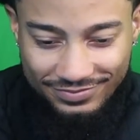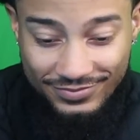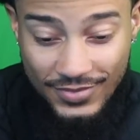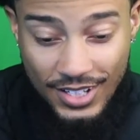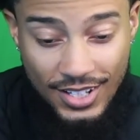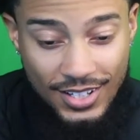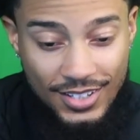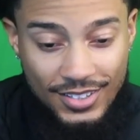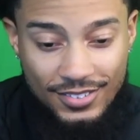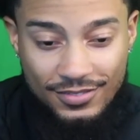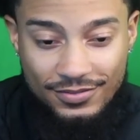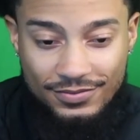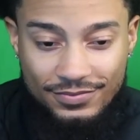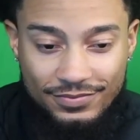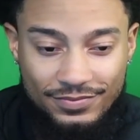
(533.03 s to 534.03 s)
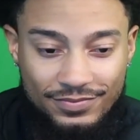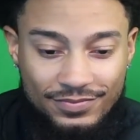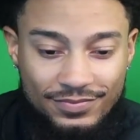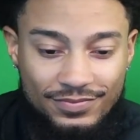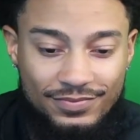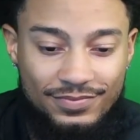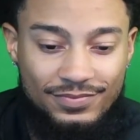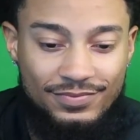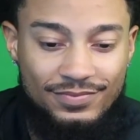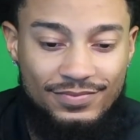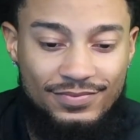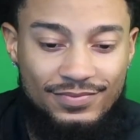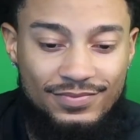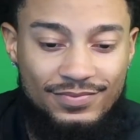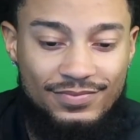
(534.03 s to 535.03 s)

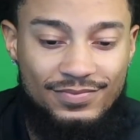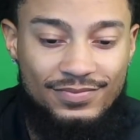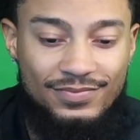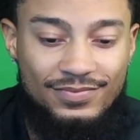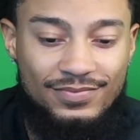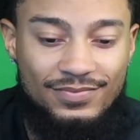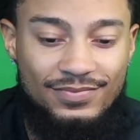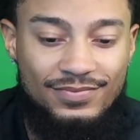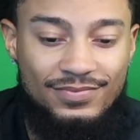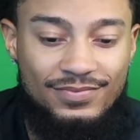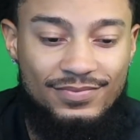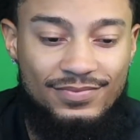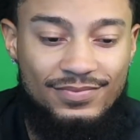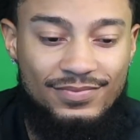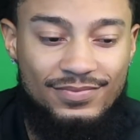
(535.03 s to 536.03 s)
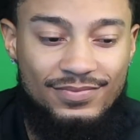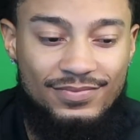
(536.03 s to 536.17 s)
The person shown says nothing.